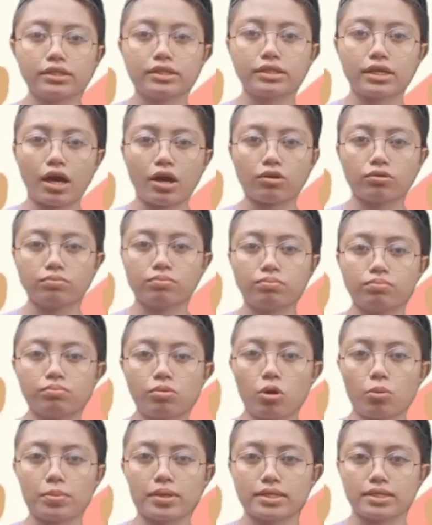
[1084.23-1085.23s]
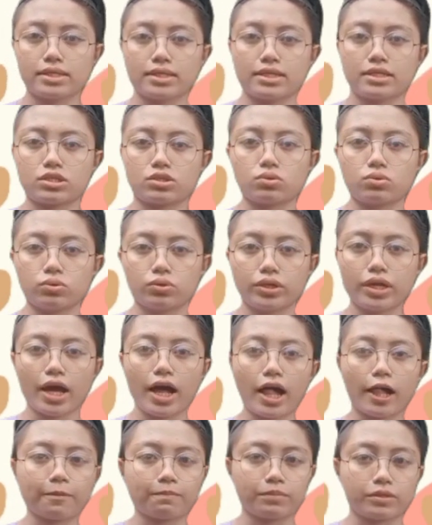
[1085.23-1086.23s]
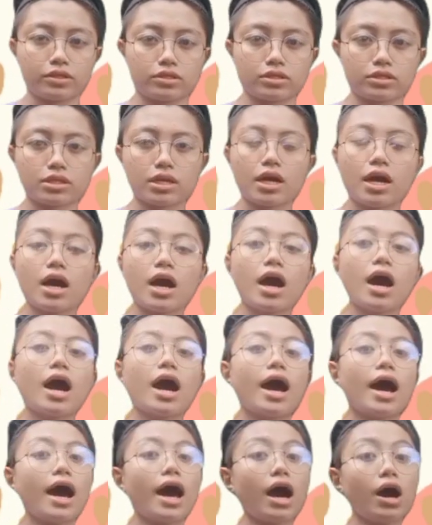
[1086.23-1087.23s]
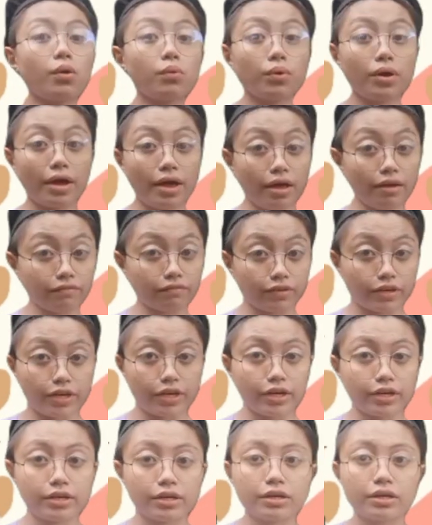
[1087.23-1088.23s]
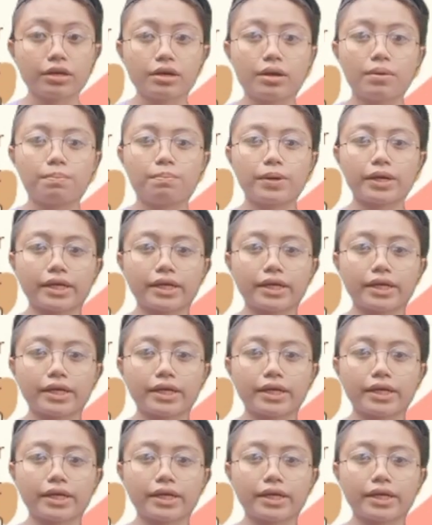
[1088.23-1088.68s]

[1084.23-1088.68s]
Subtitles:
in down moments as good helpers. However,